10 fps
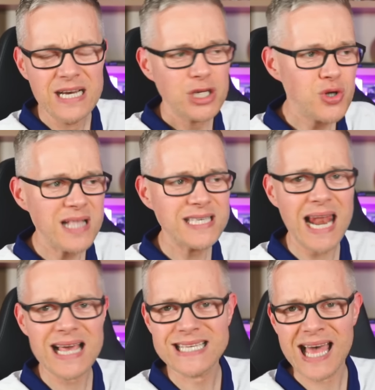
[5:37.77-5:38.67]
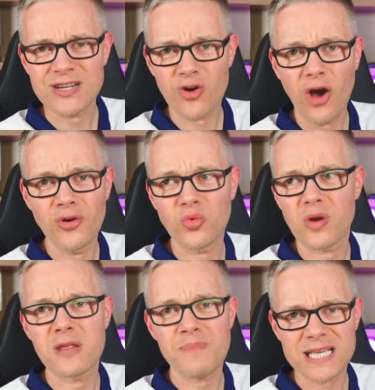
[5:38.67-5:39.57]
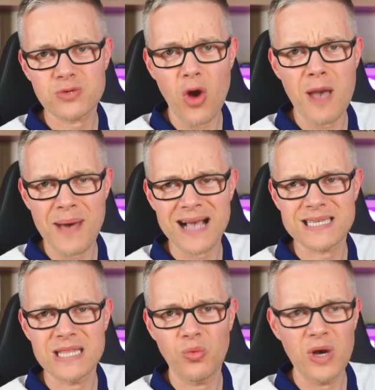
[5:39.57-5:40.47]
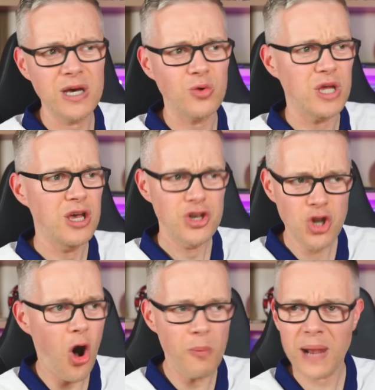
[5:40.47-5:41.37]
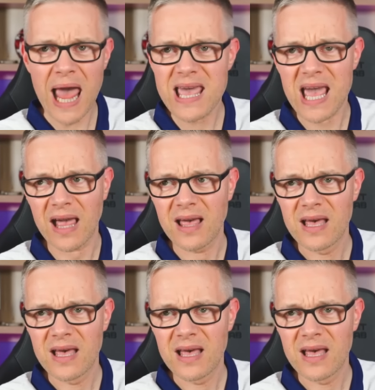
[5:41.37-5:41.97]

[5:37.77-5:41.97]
Trent Alexander-Arnold, one of the best right-backs in the world, not playing.